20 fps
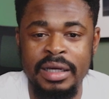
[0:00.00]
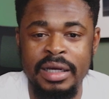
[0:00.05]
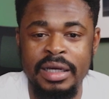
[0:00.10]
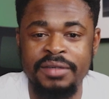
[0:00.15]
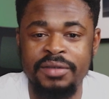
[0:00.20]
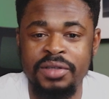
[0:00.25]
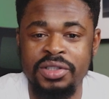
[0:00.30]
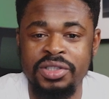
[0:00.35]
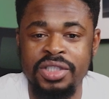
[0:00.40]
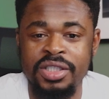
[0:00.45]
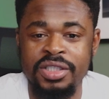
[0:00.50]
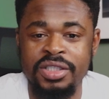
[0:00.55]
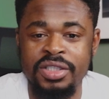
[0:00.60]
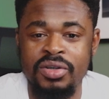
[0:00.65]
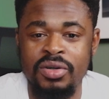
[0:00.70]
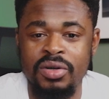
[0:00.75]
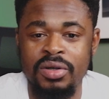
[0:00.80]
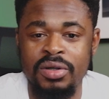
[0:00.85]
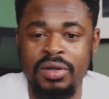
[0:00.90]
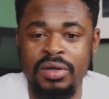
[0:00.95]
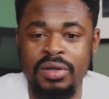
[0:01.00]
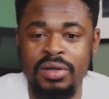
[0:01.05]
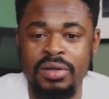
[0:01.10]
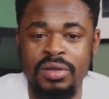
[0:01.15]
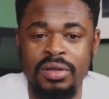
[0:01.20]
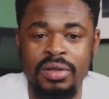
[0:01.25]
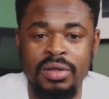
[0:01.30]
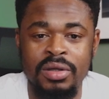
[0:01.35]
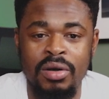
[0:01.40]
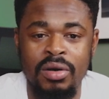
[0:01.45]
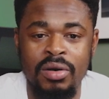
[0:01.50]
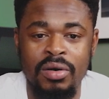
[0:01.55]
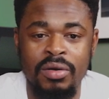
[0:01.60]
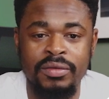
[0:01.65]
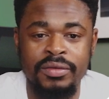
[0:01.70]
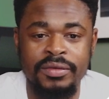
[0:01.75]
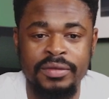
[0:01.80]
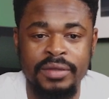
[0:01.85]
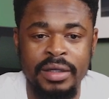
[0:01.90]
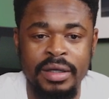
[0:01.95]
And if you want to change the color
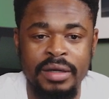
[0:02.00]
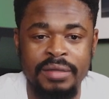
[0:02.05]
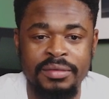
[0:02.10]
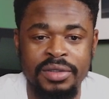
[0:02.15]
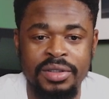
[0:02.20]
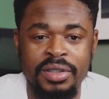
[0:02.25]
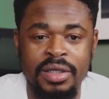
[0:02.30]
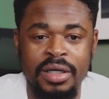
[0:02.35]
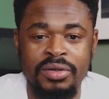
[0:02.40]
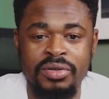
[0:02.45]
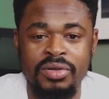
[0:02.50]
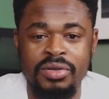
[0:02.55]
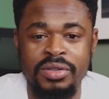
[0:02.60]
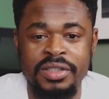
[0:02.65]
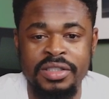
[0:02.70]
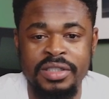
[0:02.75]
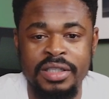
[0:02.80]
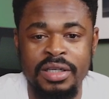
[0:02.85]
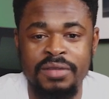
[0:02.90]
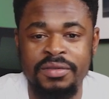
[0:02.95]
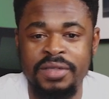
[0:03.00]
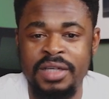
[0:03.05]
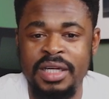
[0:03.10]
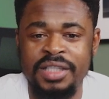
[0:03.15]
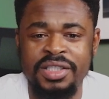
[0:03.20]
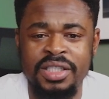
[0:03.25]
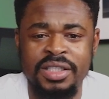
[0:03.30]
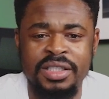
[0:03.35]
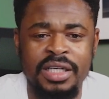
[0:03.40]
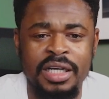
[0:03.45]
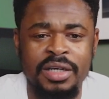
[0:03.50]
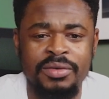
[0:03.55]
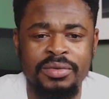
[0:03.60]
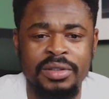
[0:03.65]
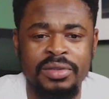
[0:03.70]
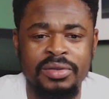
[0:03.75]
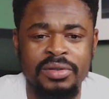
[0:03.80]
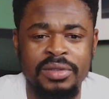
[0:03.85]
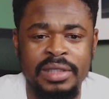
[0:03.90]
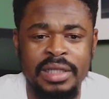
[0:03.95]
of the QR code itself, you can change how it
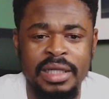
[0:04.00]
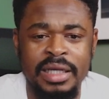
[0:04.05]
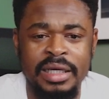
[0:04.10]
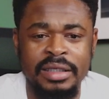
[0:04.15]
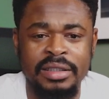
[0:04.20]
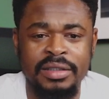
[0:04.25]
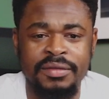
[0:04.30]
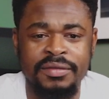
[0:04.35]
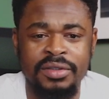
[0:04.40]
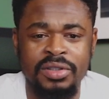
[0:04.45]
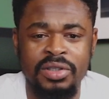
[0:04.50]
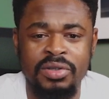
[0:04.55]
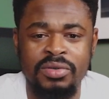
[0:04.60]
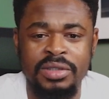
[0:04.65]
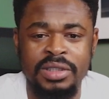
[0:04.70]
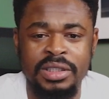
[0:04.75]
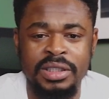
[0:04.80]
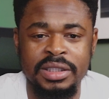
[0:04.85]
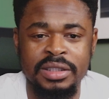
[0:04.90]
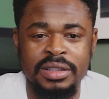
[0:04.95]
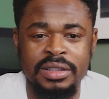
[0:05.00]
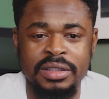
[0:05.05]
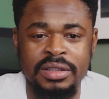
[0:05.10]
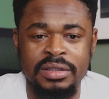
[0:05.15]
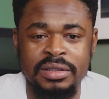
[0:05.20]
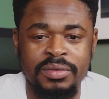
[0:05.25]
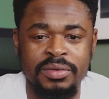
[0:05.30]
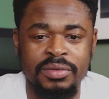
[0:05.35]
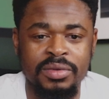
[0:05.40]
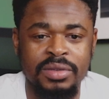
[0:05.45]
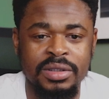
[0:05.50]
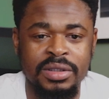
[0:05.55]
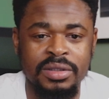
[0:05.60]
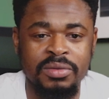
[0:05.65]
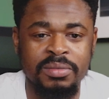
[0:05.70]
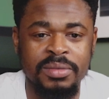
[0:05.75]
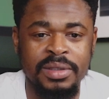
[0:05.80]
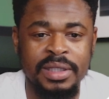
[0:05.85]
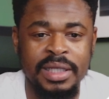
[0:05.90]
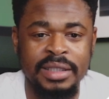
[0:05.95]
looks like. If you don't want this, if you want it
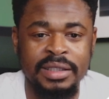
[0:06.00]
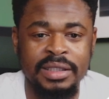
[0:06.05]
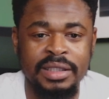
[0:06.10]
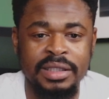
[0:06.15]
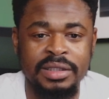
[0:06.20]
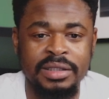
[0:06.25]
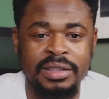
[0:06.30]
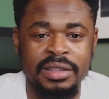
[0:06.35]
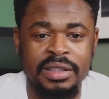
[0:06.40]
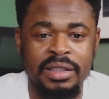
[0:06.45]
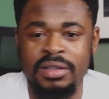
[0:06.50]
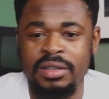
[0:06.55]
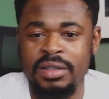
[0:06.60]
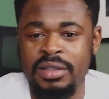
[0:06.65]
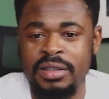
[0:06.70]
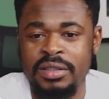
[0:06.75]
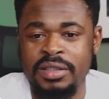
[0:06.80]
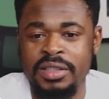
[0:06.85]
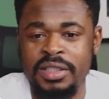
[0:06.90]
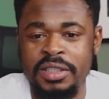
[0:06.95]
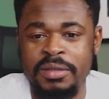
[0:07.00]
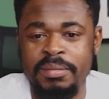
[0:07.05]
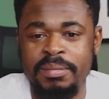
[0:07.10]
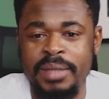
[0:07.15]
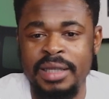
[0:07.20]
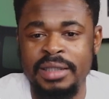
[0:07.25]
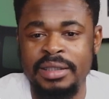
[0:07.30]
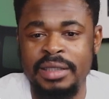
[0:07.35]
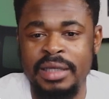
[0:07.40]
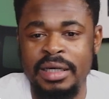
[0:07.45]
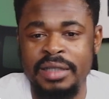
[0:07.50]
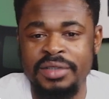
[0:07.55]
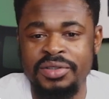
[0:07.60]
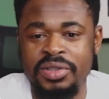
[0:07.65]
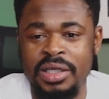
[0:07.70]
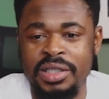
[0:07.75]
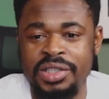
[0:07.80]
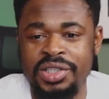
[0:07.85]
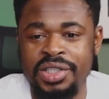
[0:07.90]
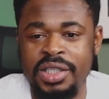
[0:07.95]
to be like this, you can see the patterns,
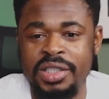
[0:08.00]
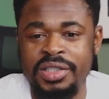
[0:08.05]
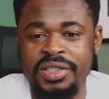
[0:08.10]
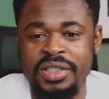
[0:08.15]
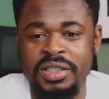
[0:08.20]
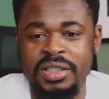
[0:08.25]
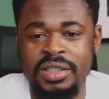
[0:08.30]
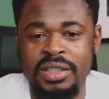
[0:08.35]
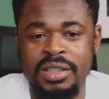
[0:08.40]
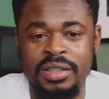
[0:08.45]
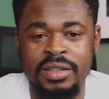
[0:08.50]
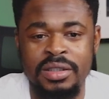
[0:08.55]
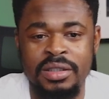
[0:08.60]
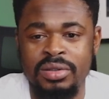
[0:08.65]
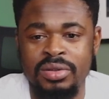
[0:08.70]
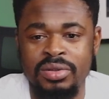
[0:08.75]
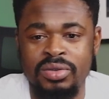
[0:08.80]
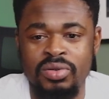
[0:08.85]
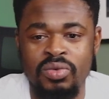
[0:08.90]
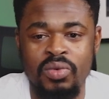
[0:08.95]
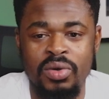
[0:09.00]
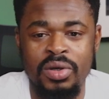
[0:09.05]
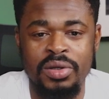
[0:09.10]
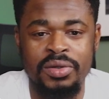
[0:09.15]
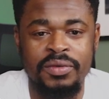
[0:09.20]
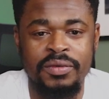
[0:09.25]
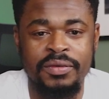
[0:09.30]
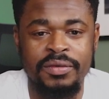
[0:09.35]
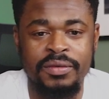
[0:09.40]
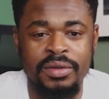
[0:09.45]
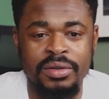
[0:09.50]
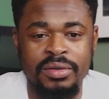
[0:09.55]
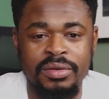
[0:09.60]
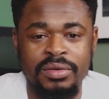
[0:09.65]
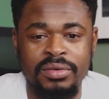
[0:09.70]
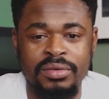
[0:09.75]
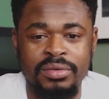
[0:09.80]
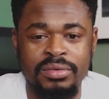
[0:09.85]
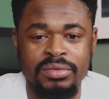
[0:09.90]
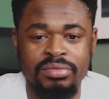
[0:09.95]
you can change it to what you
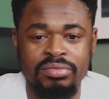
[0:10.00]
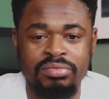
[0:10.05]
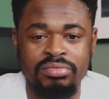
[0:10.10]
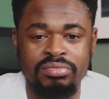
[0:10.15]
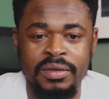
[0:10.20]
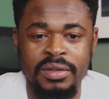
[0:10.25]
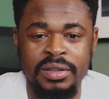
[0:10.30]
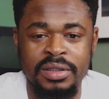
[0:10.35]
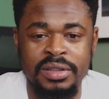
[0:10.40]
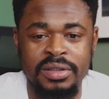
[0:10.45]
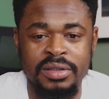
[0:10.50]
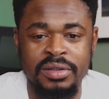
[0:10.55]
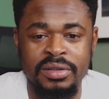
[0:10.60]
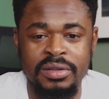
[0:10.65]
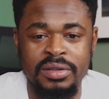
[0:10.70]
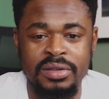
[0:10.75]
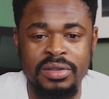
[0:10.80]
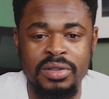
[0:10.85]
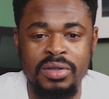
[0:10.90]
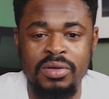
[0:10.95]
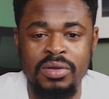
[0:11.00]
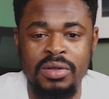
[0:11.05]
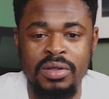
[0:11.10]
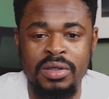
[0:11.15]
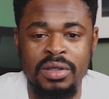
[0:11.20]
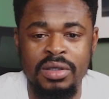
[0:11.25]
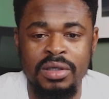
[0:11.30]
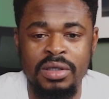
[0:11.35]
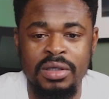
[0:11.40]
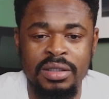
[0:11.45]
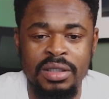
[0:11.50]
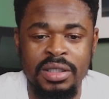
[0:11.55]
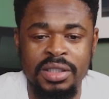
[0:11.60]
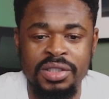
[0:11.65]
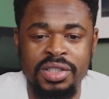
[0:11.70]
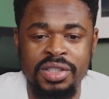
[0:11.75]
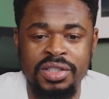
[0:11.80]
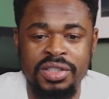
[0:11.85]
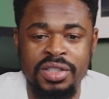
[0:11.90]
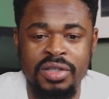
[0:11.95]
feel is good. So you can
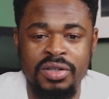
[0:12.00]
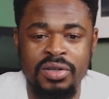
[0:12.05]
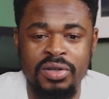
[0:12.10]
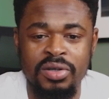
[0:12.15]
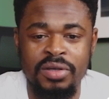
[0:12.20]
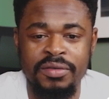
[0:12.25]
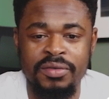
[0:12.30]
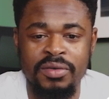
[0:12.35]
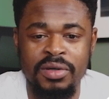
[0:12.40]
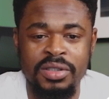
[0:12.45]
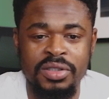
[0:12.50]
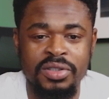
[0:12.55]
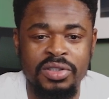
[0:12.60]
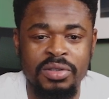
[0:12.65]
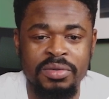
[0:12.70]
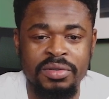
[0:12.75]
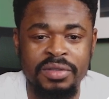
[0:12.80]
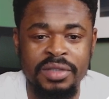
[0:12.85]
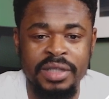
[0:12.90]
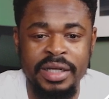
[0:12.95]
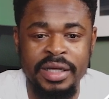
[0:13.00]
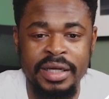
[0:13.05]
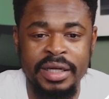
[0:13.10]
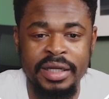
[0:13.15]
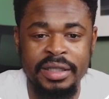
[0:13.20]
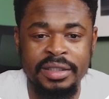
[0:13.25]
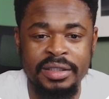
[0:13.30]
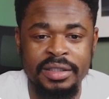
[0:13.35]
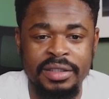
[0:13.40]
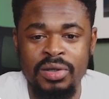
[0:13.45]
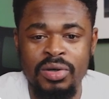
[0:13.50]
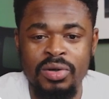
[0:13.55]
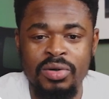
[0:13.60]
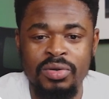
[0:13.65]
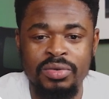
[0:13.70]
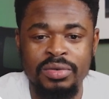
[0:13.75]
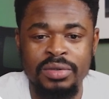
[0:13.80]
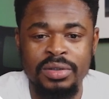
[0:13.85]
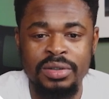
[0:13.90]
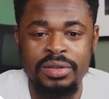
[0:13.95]
change the color if you want this to be red.
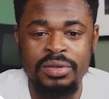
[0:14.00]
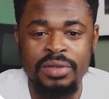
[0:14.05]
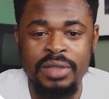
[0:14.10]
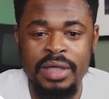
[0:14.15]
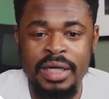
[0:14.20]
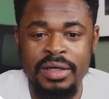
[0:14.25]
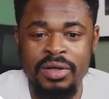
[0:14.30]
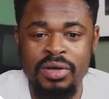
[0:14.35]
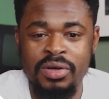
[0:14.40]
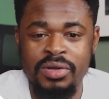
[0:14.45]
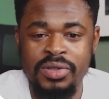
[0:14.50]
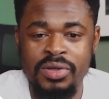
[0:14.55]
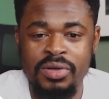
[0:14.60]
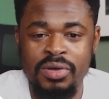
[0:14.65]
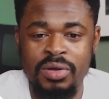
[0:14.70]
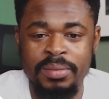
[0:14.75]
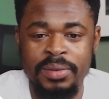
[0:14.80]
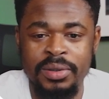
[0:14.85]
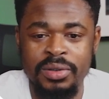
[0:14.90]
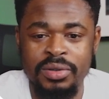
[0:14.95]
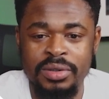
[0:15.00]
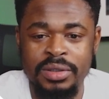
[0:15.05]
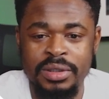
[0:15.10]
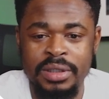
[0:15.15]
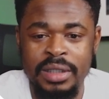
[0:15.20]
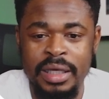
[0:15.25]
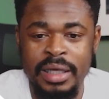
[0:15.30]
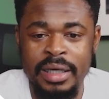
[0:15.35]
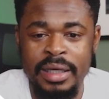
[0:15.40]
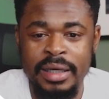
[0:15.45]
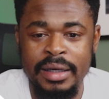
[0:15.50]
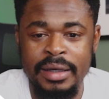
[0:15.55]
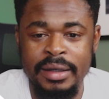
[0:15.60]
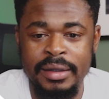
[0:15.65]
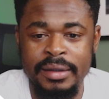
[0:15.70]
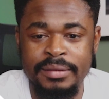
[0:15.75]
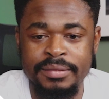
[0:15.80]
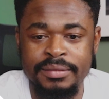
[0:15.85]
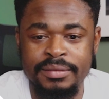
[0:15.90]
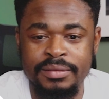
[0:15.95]
So you can also upload
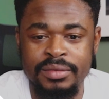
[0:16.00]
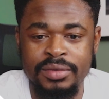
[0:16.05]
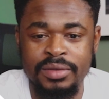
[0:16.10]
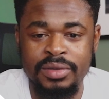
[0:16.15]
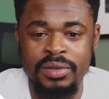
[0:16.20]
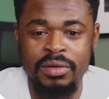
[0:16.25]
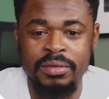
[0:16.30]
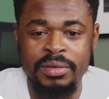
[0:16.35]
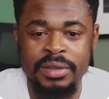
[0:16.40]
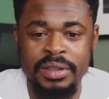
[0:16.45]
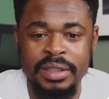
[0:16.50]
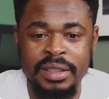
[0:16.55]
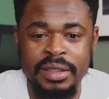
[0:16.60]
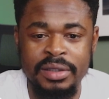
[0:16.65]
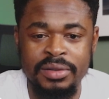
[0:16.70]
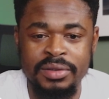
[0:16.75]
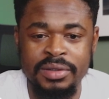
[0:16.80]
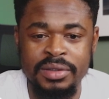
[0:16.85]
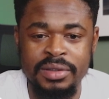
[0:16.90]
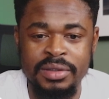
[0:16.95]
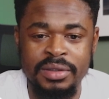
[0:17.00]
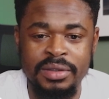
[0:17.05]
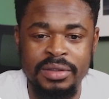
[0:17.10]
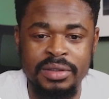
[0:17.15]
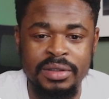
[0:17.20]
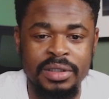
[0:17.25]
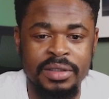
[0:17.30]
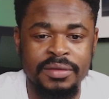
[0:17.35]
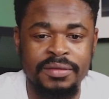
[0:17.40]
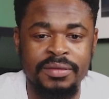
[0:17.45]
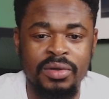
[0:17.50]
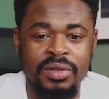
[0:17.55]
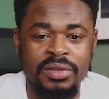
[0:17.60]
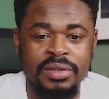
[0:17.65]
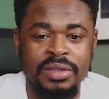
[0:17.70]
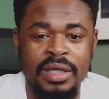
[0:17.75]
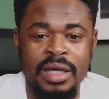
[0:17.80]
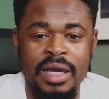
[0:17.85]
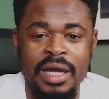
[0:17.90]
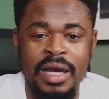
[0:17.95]
something else. If you
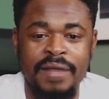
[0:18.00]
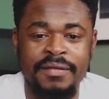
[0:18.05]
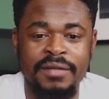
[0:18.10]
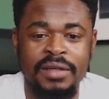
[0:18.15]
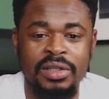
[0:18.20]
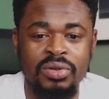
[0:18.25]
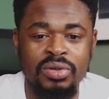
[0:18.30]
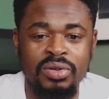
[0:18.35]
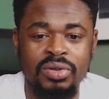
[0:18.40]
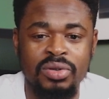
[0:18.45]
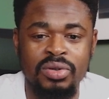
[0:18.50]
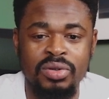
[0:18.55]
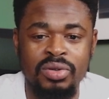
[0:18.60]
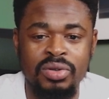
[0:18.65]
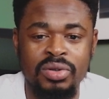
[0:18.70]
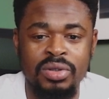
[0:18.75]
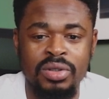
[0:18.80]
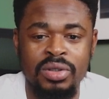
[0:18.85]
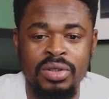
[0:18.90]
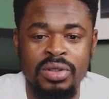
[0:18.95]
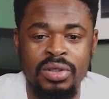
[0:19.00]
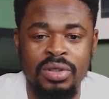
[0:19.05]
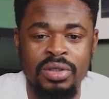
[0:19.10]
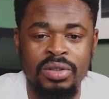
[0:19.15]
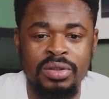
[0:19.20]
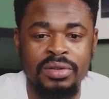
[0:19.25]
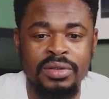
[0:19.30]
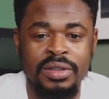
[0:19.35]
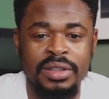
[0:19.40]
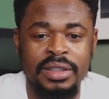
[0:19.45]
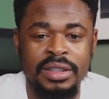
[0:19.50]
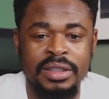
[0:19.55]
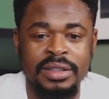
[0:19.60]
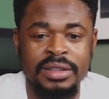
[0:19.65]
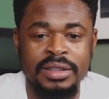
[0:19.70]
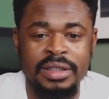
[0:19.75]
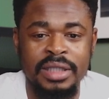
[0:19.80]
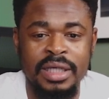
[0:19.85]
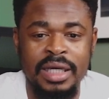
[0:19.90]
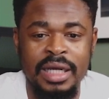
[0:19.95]
want to have a logo, you
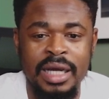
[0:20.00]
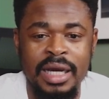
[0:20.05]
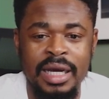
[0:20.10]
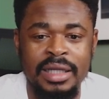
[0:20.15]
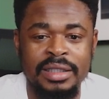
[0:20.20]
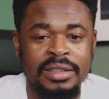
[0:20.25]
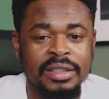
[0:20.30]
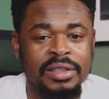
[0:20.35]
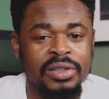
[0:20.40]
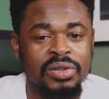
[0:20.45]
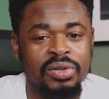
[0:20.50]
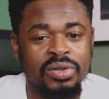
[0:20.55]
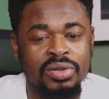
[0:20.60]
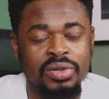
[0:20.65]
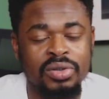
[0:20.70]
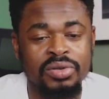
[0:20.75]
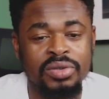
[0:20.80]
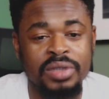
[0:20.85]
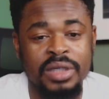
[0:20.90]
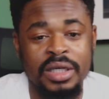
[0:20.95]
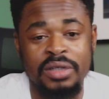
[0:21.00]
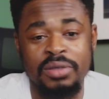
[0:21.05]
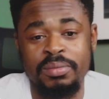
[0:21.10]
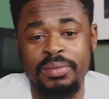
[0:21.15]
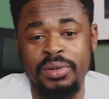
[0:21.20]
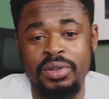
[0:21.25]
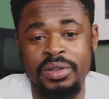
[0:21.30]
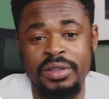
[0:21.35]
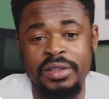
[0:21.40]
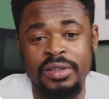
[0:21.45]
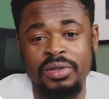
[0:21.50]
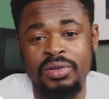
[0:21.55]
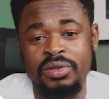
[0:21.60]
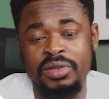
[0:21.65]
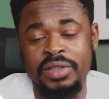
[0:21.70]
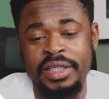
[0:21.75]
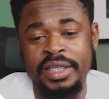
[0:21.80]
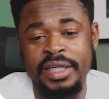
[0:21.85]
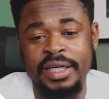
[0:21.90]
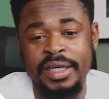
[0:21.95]
can add the logo. You can upload the
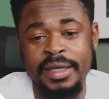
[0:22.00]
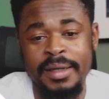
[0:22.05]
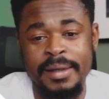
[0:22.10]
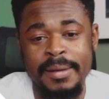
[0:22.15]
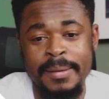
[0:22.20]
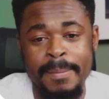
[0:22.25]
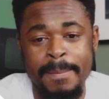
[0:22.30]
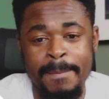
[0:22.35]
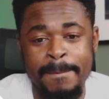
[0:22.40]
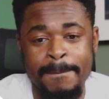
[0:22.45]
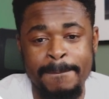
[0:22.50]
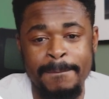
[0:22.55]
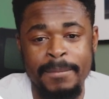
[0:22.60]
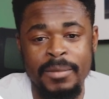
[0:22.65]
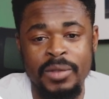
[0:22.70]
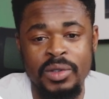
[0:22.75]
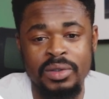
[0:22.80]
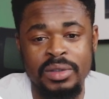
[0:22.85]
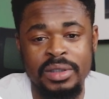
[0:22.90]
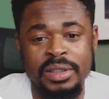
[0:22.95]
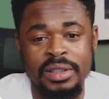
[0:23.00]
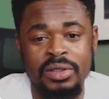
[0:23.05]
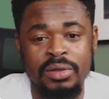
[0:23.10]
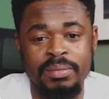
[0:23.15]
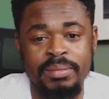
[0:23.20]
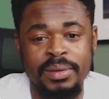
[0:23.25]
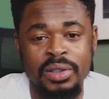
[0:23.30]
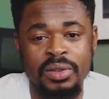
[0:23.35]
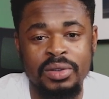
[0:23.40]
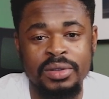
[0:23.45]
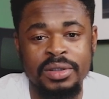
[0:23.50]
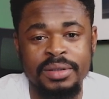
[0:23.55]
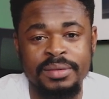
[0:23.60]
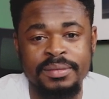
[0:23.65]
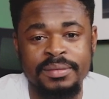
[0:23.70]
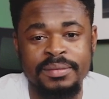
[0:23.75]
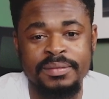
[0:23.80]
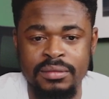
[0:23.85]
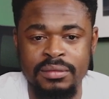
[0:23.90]
logo here. You click upload.